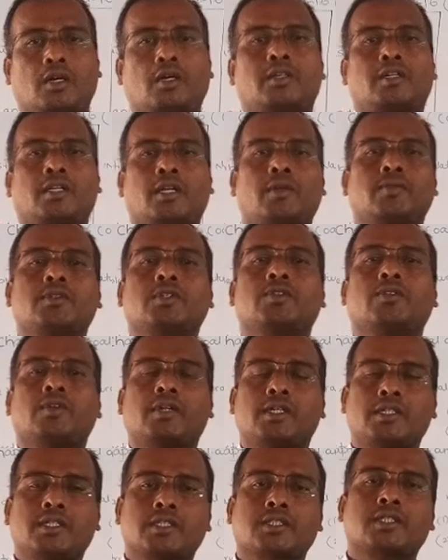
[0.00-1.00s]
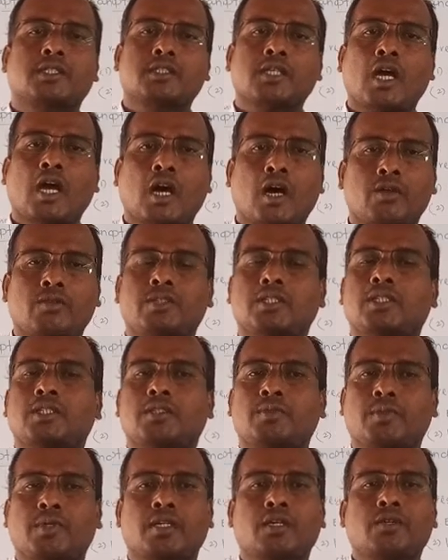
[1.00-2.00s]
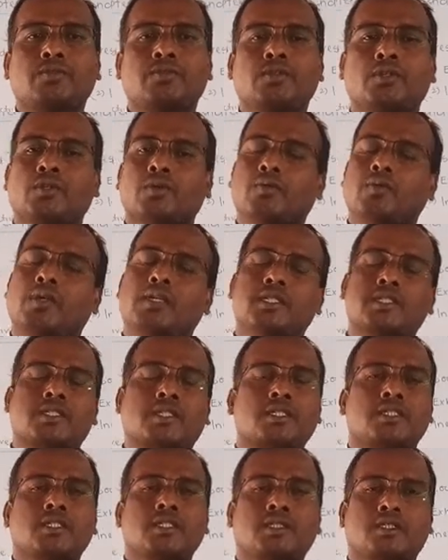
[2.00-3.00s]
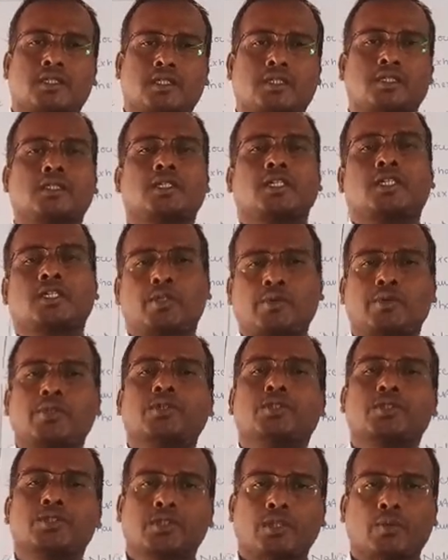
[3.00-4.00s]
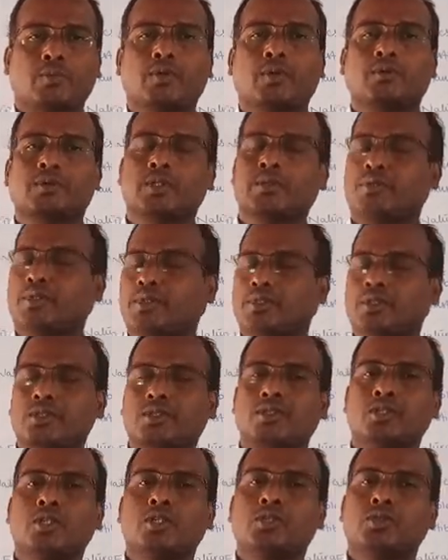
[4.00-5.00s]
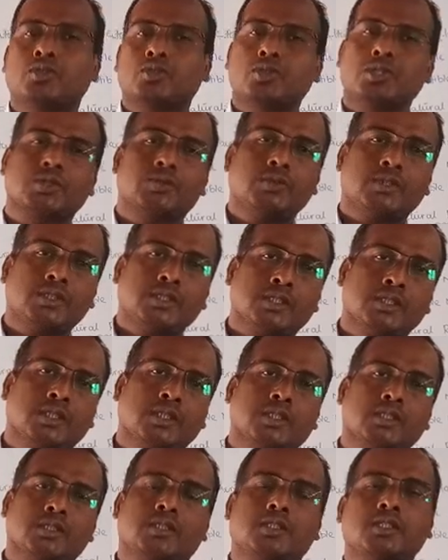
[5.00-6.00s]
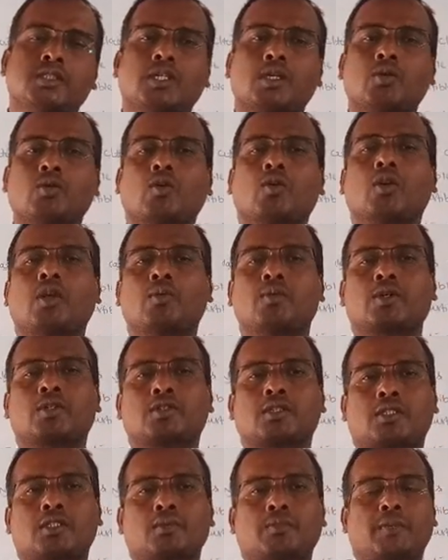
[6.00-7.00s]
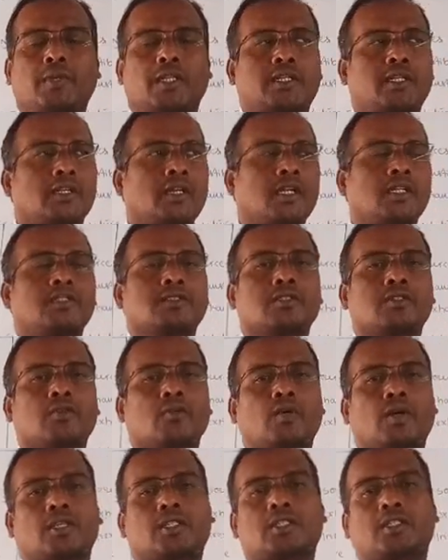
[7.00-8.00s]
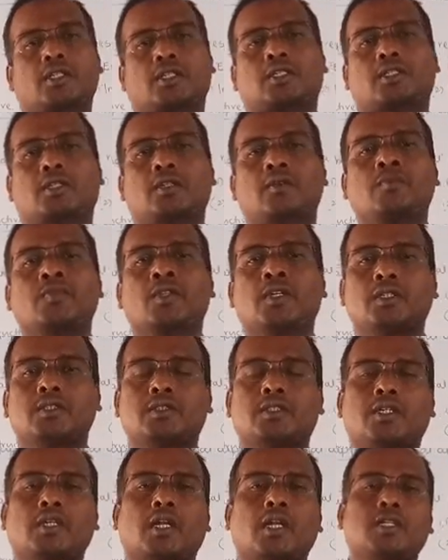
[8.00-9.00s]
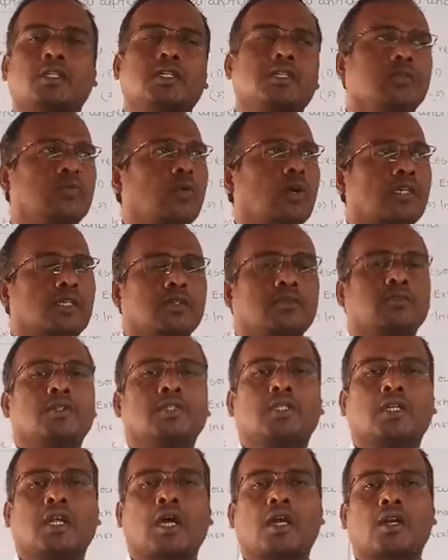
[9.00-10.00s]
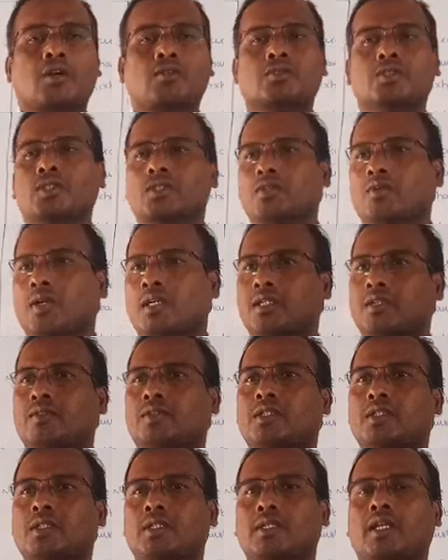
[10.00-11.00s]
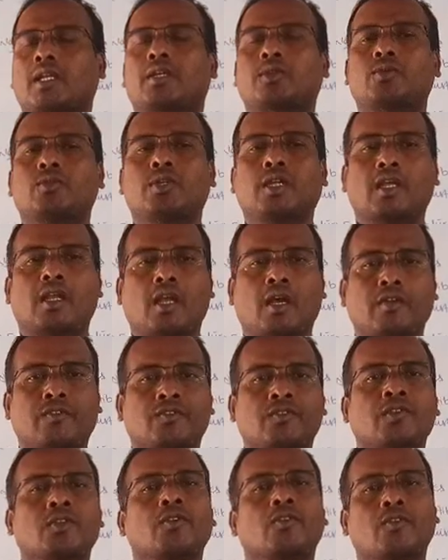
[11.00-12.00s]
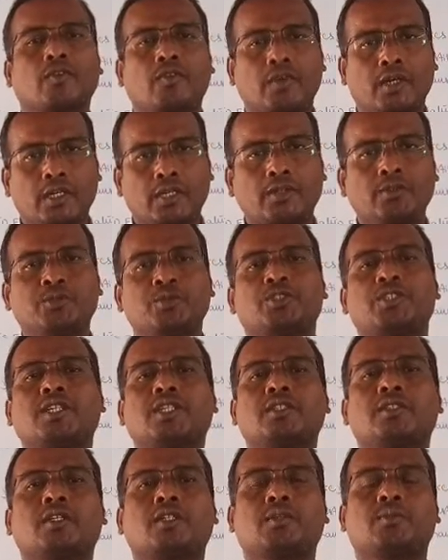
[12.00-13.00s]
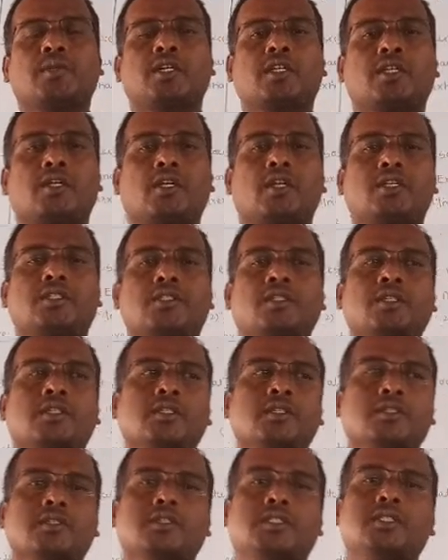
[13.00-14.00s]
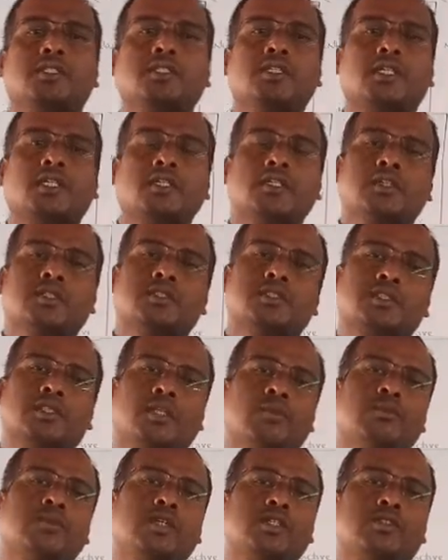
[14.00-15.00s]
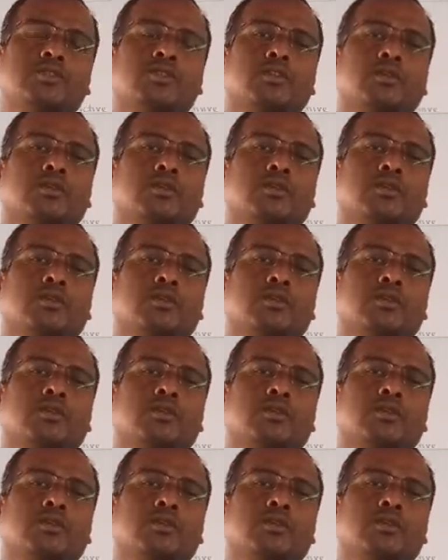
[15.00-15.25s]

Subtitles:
deriving. We will discuss how it is made up. We will discuss in that next videos, upcoming videos. So students, these are whole about that materials. What is that? Generally that whatever that around us, whatever the day-to-day life, we are using that materials. These are some nature